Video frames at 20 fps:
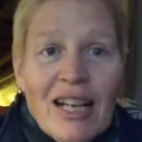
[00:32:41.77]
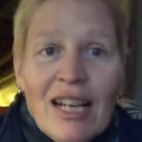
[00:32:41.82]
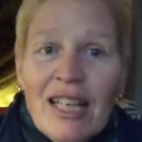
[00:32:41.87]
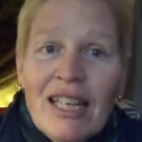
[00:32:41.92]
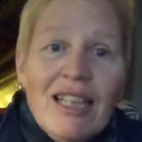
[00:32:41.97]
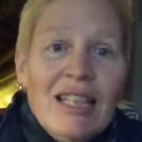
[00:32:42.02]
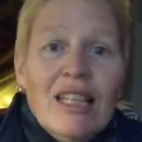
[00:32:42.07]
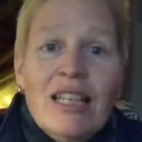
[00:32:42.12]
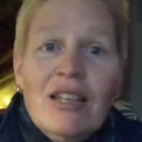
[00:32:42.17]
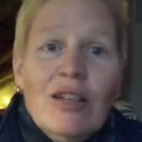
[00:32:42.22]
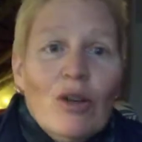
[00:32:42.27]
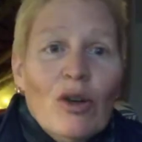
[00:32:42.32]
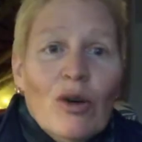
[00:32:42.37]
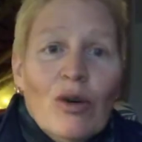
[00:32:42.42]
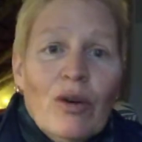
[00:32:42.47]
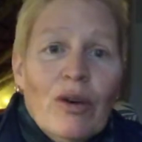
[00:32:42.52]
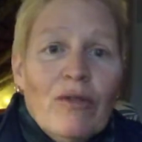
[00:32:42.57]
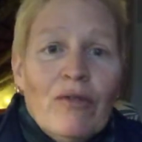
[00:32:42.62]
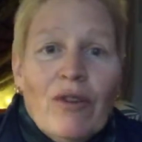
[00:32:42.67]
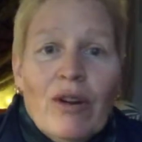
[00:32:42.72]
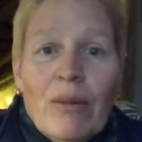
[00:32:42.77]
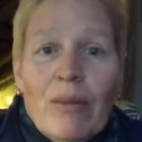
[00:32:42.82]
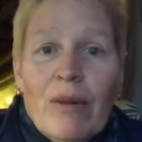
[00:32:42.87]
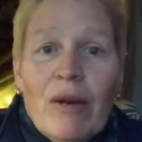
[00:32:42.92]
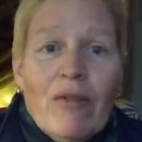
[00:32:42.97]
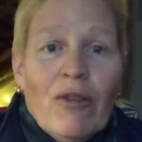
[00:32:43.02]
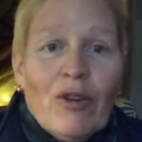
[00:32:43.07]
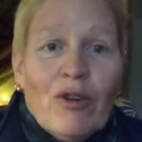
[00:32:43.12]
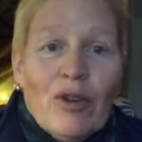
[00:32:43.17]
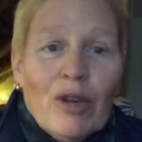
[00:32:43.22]
I didn't know if I'm
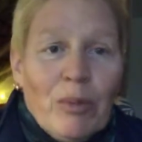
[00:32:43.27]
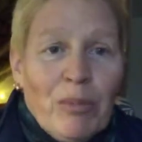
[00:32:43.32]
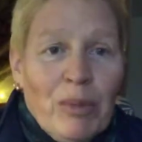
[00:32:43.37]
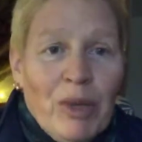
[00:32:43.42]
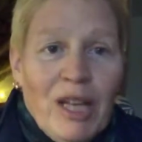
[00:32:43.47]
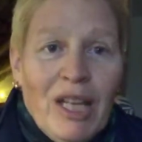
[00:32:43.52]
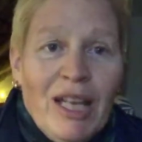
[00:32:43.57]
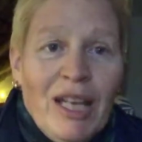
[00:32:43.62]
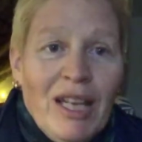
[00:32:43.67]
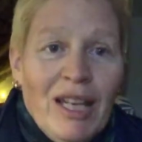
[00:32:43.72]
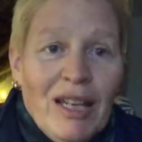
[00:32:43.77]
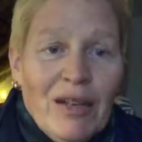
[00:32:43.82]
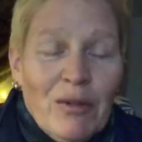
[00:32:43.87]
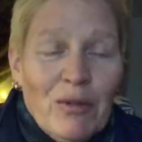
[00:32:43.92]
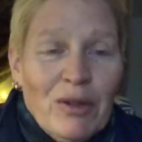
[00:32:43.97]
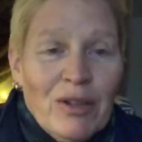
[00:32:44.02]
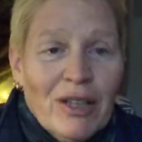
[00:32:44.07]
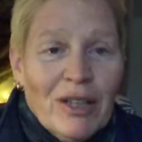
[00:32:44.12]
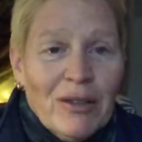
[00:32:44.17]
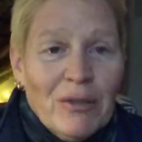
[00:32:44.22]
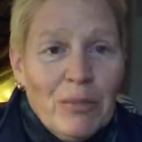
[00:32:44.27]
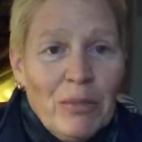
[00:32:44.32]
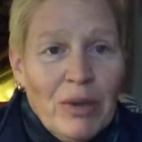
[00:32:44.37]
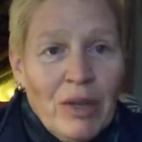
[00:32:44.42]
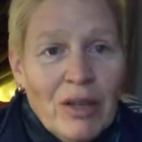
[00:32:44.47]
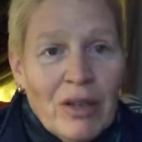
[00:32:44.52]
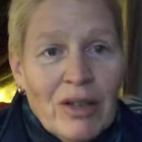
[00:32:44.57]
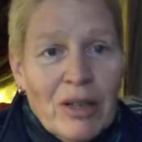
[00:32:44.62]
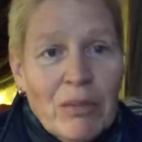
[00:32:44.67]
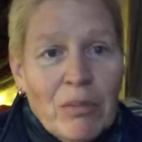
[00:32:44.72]
ever gonna be without
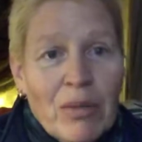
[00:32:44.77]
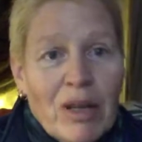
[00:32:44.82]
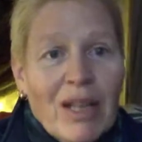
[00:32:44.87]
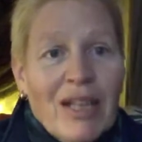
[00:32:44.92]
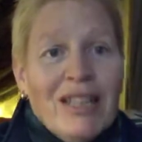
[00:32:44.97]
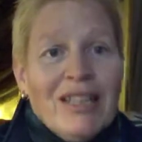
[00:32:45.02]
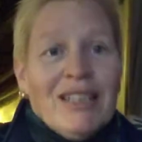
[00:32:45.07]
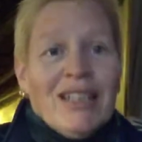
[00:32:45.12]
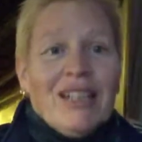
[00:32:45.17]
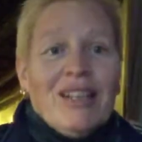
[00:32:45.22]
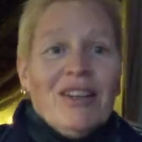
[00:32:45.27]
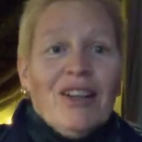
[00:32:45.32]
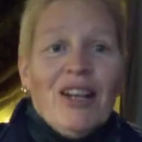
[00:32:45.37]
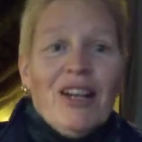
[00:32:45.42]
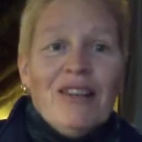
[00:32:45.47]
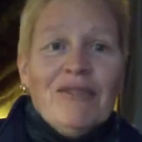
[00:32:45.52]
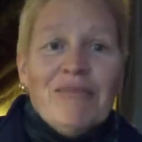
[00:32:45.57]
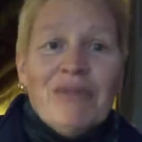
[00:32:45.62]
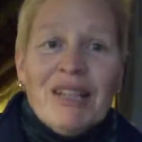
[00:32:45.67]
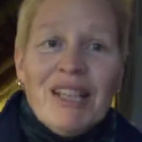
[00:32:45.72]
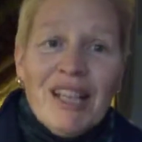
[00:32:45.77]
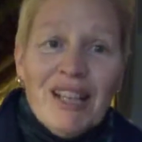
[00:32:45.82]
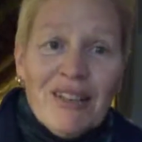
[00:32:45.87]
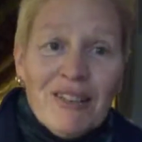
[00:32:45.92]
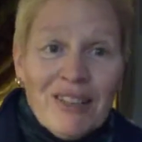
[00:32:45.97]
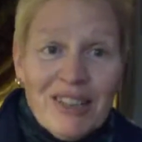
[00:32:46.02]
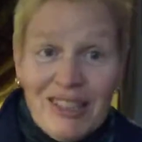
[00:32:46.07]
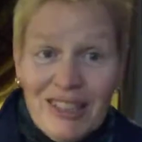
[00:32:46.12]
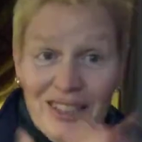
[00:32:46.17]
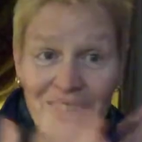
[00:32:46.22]
beer in my entire life, but
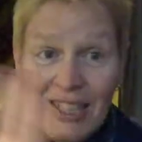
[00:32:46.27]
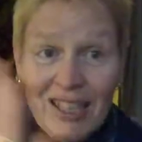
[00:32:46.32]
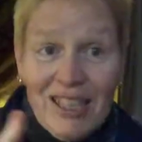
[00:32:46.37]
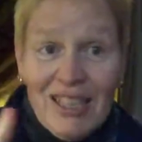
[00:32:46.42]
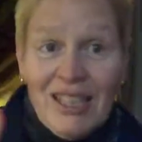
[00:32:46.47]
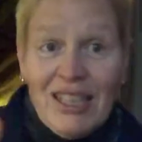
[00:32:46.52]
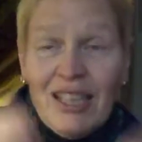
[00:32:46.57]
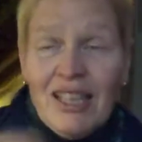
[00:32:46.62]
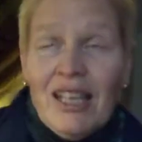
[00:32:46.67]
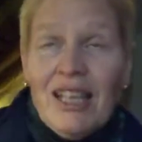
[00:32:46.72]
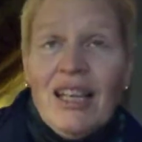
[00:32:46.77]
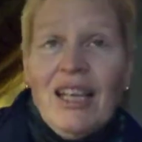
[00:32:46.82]
now it's like